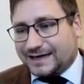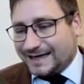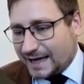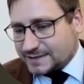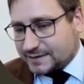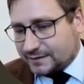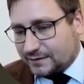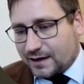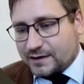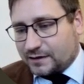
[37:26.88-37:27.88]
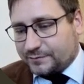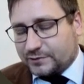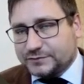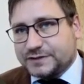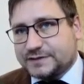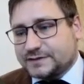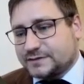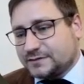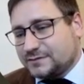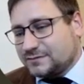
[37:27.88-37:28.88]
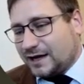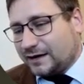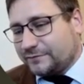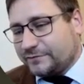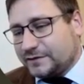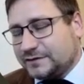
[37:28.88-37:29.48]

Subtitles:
classical IR approaches are